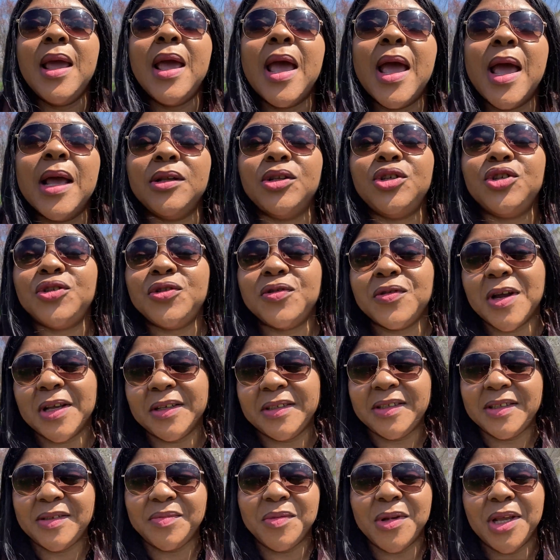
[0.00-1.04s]
And
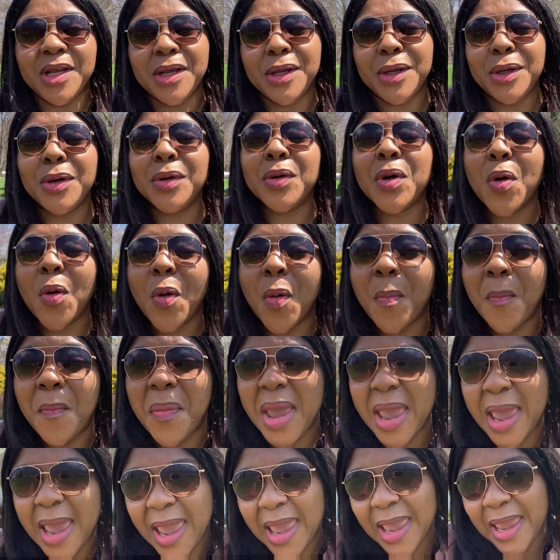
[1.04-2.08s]
trust me, you're going to
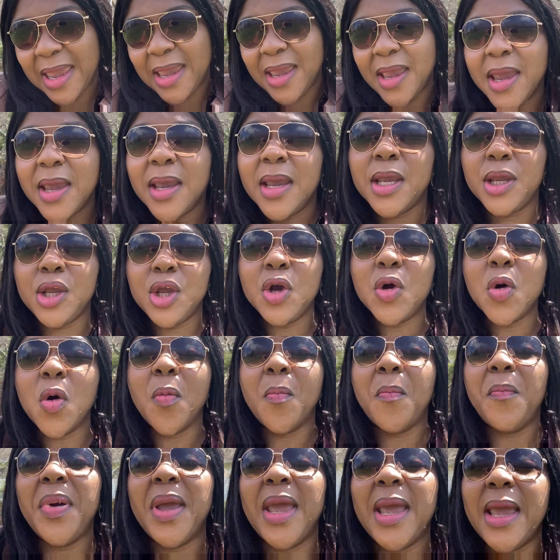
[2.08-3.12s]
pay. And you're going
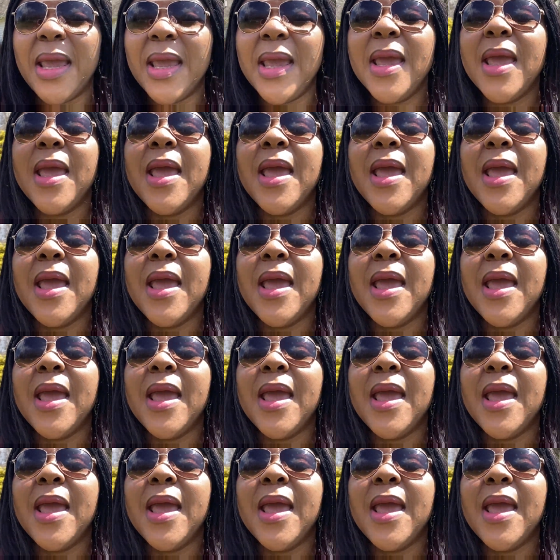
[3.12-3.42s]
to pay